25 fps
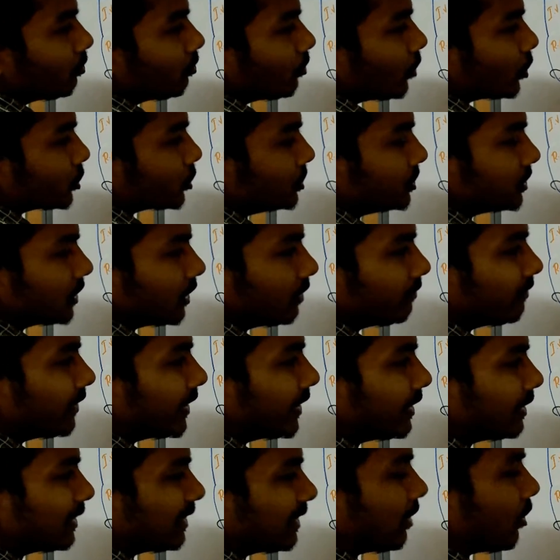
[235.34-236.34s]
Martial
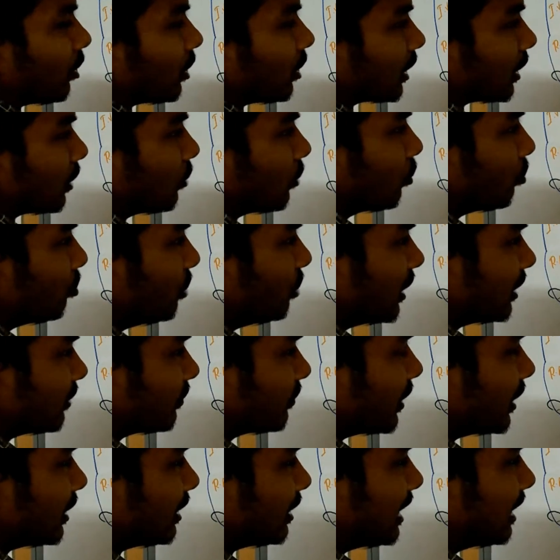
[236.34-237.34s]
vein or oblique
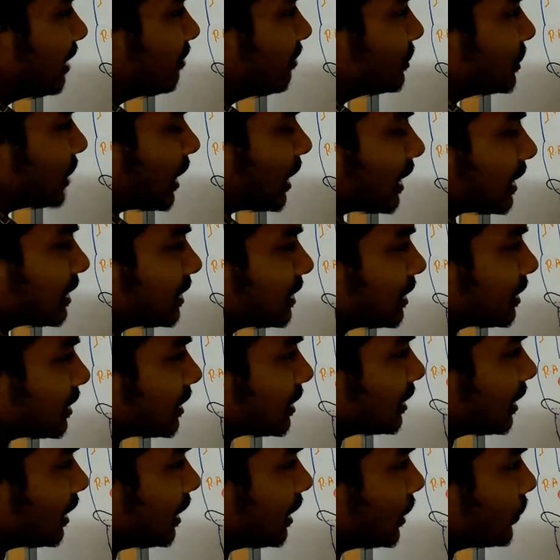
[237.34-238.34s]
vein, which arises
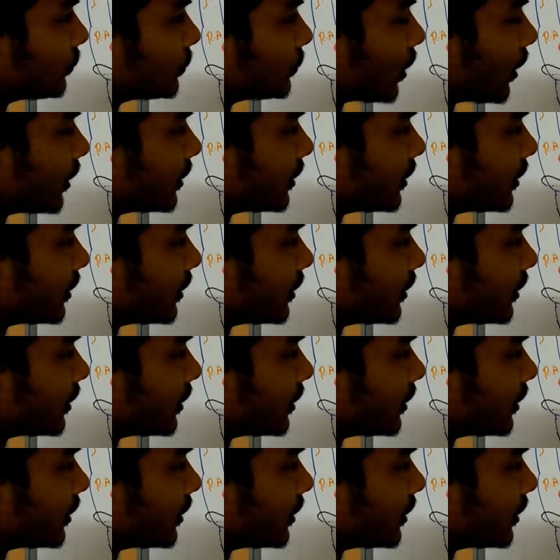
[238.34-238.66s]
in the left